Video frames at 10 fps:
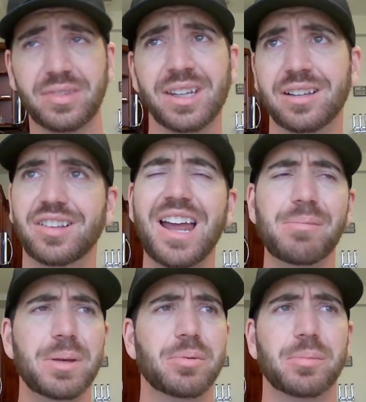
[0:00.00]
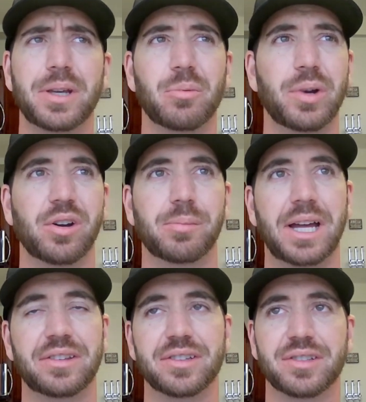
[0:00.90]
A lot of people are being weird
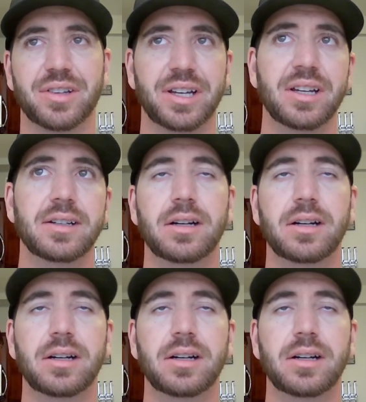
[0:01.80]
about this. They're like,